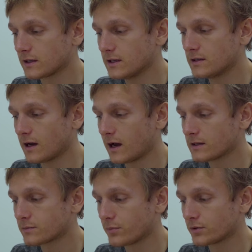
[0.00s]
it
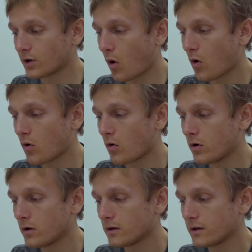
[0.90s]
has put
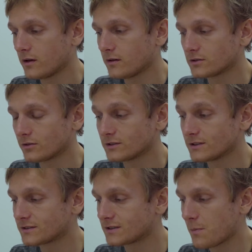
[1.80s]
so on
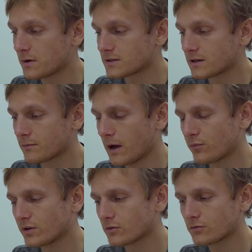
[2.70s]
this simplistic map,
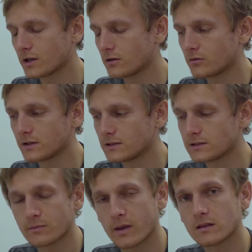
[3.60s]
we don't really know what
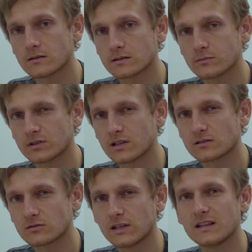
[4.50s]
this means, but
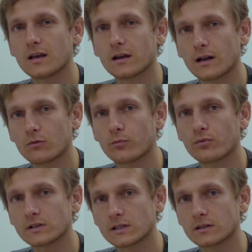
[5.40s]
that's an internal
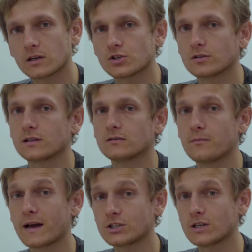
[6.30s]
representation that the
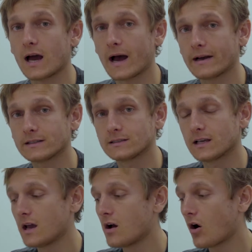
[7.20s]
machine has
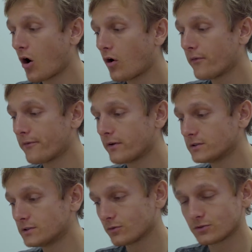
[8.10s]
of
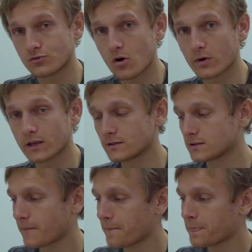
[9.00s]
those
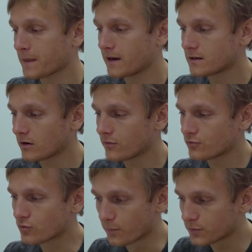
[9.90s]
drawings, and kind of
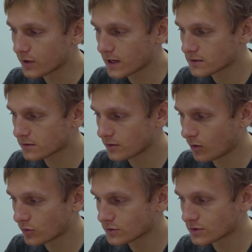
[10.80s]
grouped together
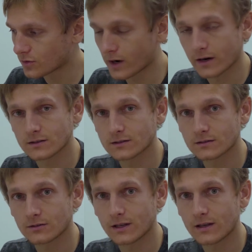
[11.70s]
all the squares.
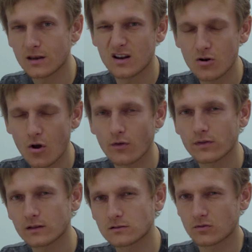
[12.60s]
So he learned
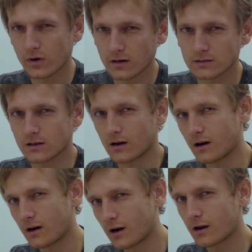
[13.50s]
that squares
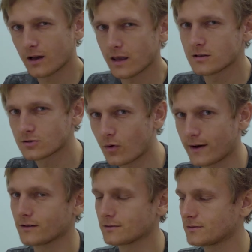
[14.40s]
are like
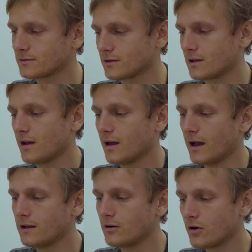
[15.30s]
squares,
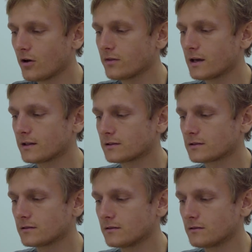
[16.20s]
and he learned
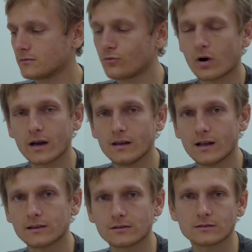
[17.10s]
that Y
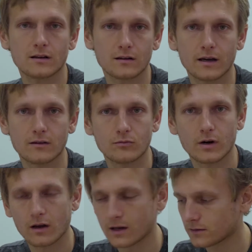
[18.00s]
letters are like
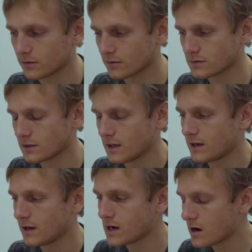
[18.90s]
Y letters,
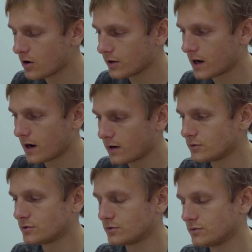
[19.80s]
and he learned how
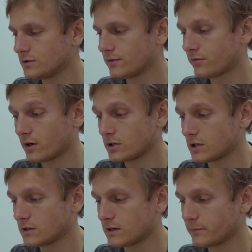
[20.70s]
to
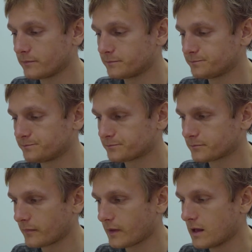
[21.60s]
differentiate them.
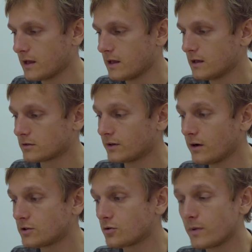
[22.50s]
So now
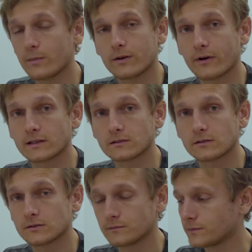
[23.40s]
it should be a bit
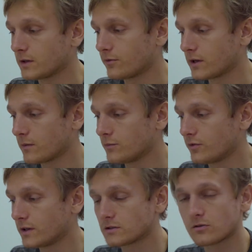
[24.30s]
faster if we keep
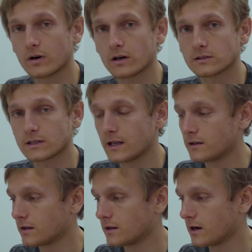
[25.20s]
doing squares
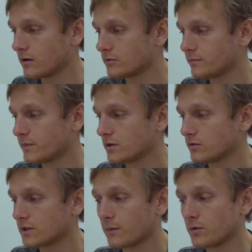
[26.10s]
and yellow to
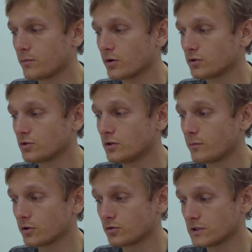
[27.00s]
type number 2.
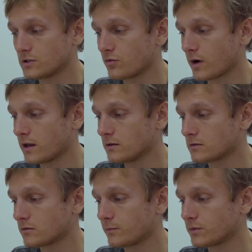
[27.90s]
Number 2 is gray,
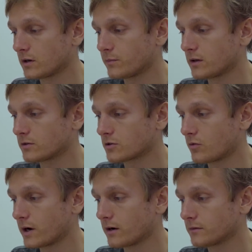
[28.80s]
so I'm typing a
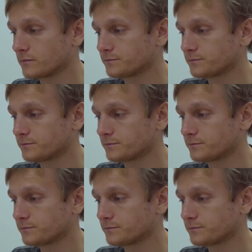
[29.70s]
square.